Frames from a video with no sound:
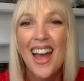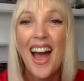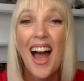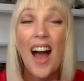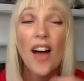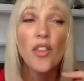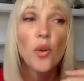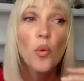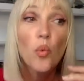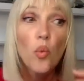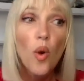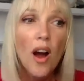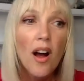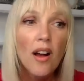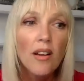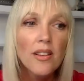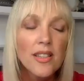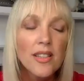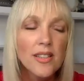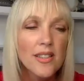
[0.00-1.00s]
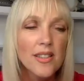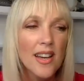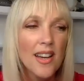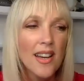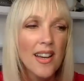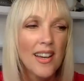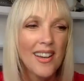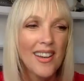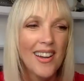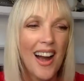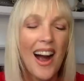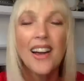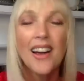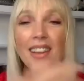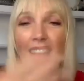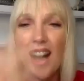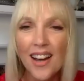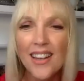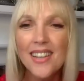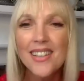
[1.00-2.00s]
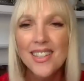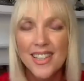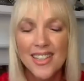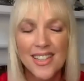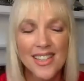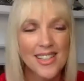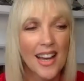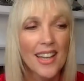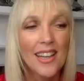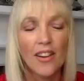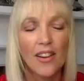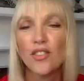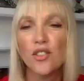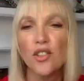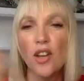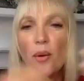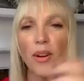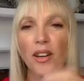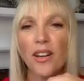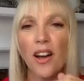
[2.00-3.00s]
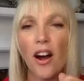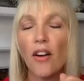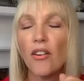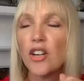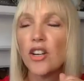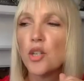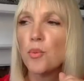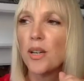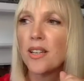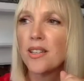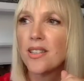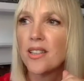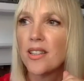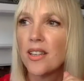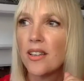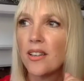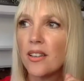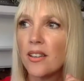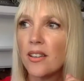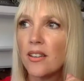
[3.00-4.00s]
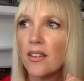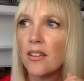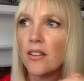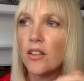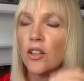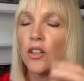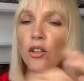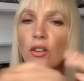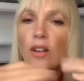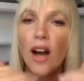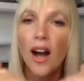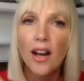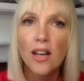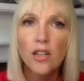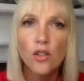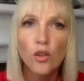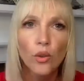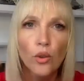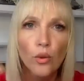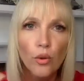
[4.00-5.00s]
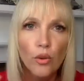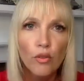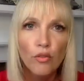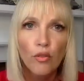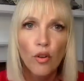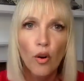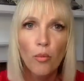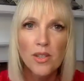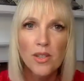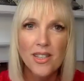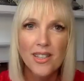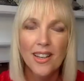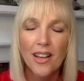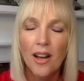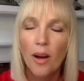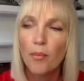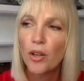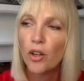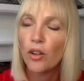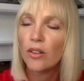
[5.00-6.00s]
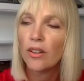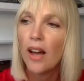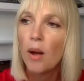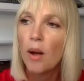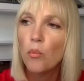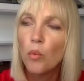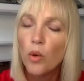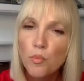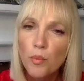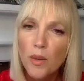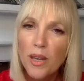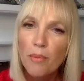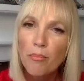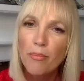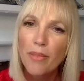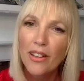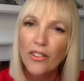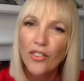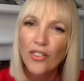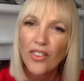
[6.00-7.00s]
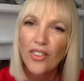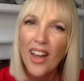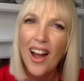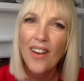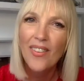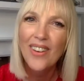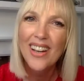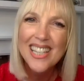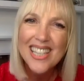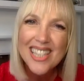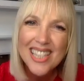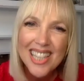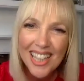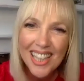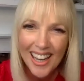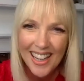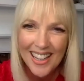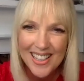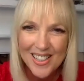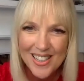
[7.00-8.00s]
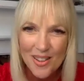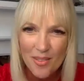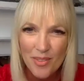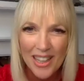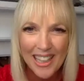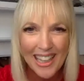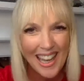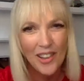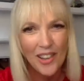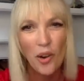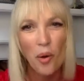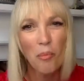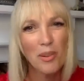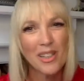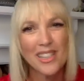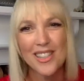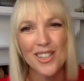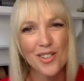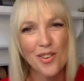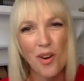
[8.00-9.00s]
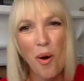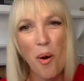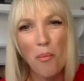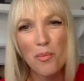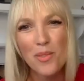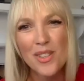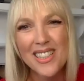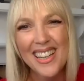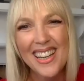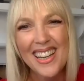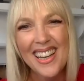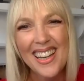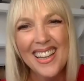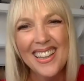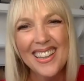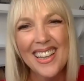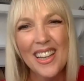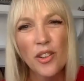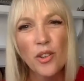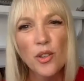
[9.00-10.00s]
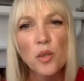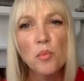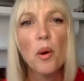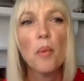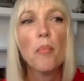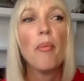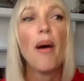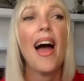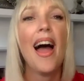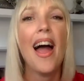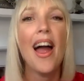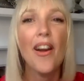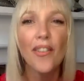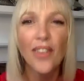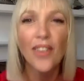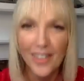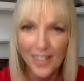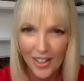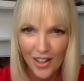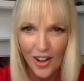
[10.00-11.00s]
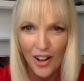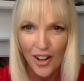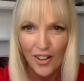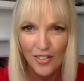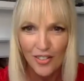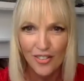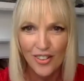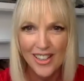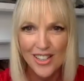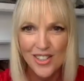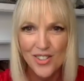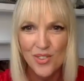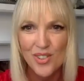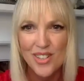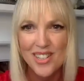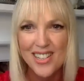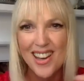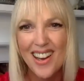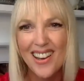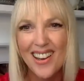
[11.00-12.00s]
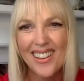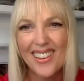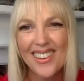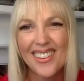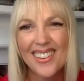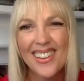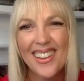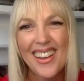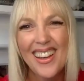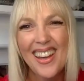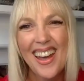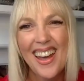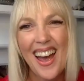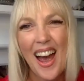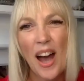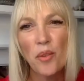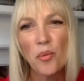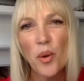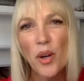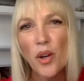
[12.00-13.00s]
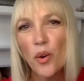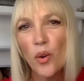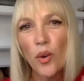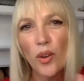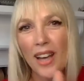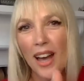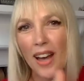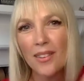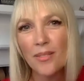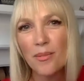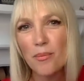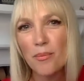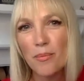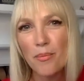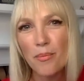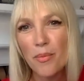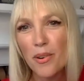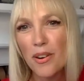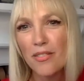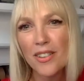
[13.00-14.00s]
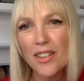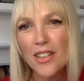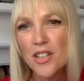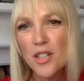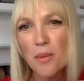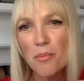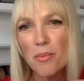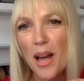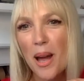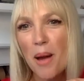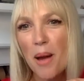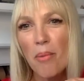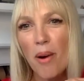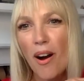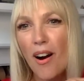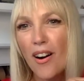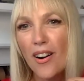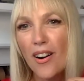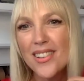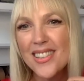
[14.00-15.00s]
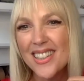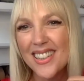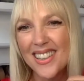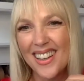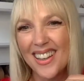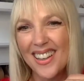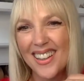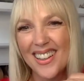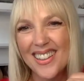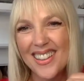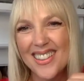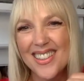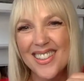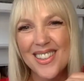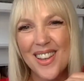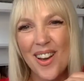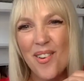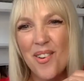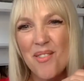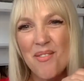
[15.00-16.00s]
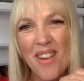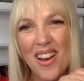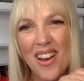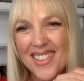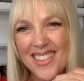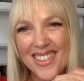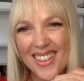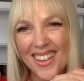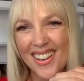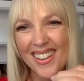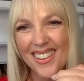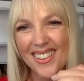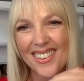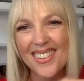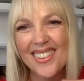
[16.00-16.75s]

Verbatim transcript: And the world is, I, I see this, I get so encouraged because I think you guys, all the reformers that are coming online, what's being built now is the kingdom that cannot be stopped. The Lord's mm-hmm. preparing the earth for his return. And we all get privilege to play a part in it. It's so amazing.